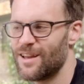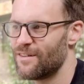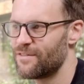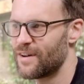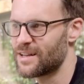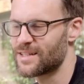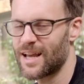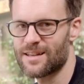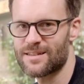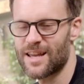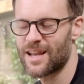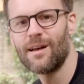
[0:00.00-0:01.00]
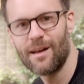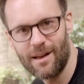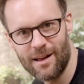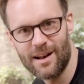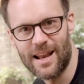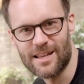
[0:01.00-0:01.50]
Fantastic.
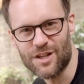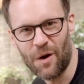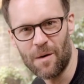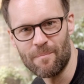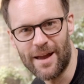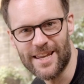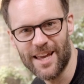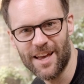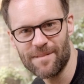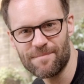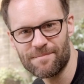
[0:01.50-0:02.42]
Let's go and make it.